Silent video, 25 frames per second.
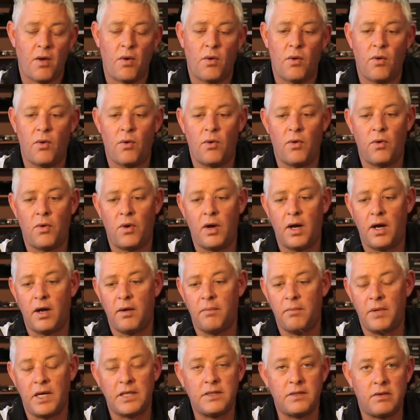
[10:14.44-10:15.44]

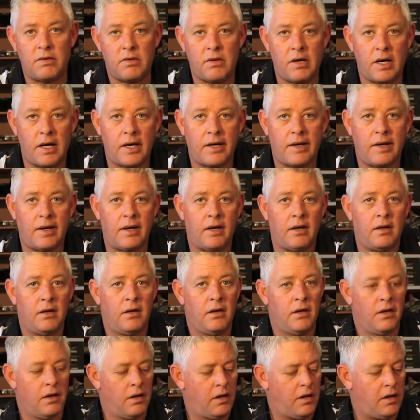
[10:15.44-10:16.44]
or mussel cracker,
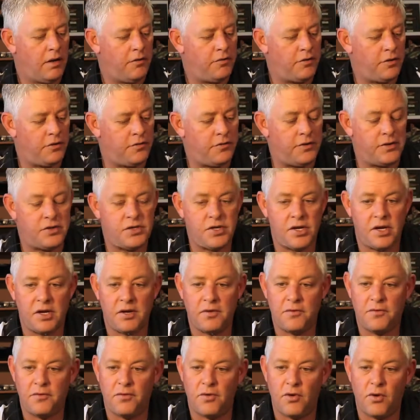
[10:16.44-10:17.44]
if you're
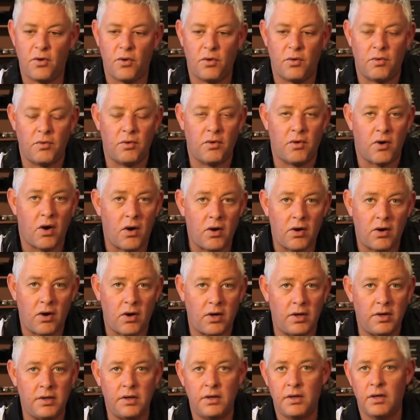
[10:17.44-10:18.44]
fishing for
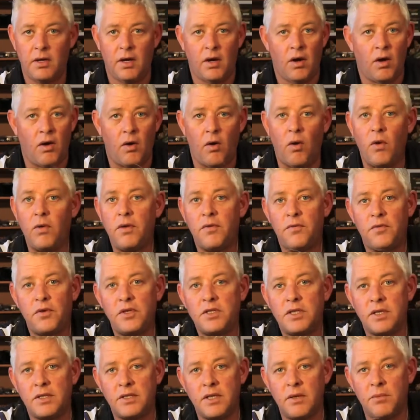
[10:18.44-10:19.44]
rockcod, all the
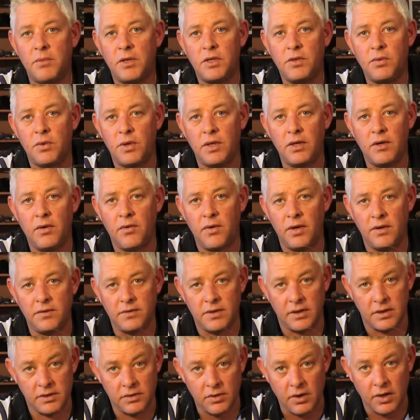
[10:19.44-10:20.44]
fish that's in between the
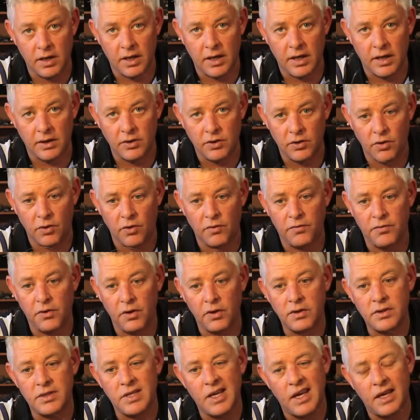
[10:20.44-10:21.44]
reefs that's going to cut you off,
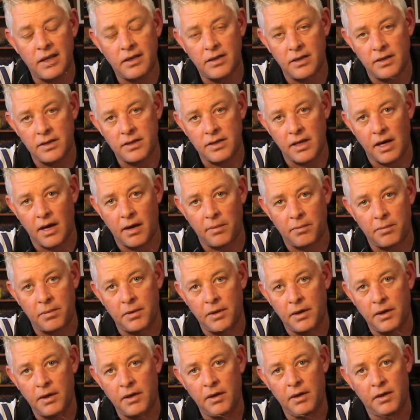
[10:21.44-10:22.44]
you take this up,
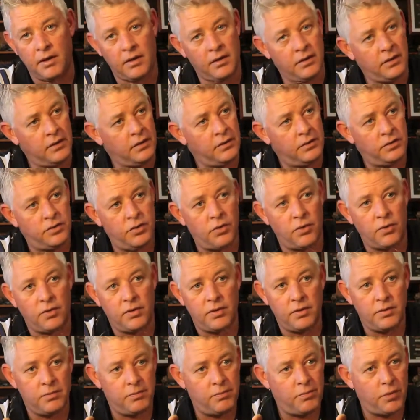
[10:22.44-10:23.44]
sure,
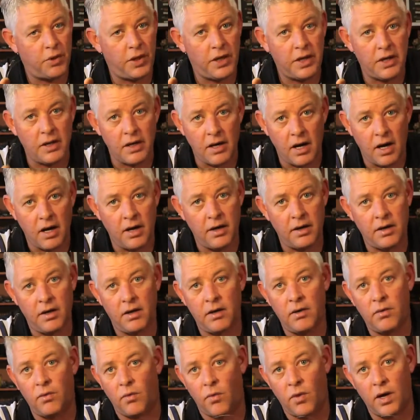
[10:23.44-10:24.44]

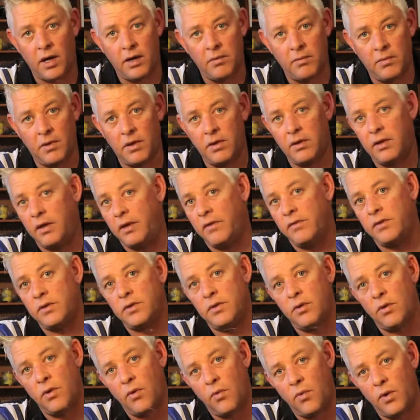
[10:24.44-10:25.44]
0.90, 1 mil, even
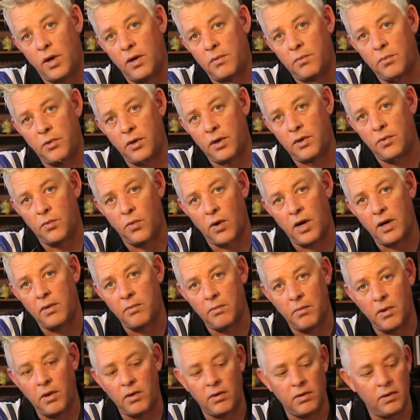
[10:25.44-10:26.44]
to a
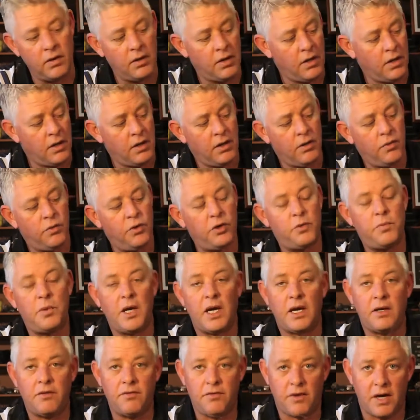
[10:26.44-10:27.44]
1.1 mil would
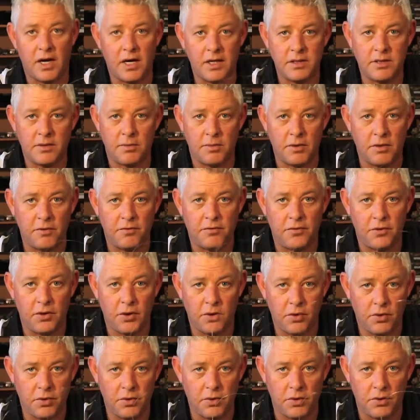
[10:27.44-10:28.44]
be advisable for
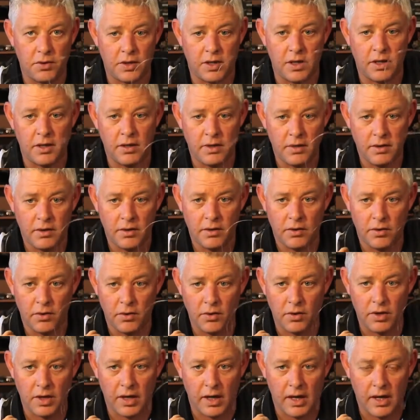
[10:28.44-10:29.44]
your
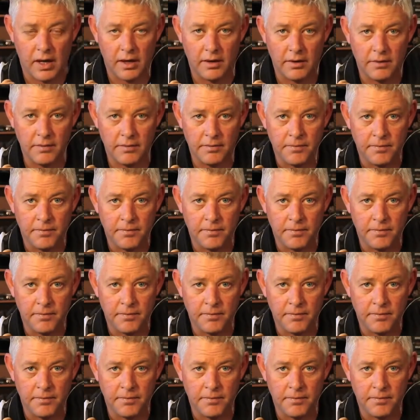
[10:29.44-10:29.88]
hook line.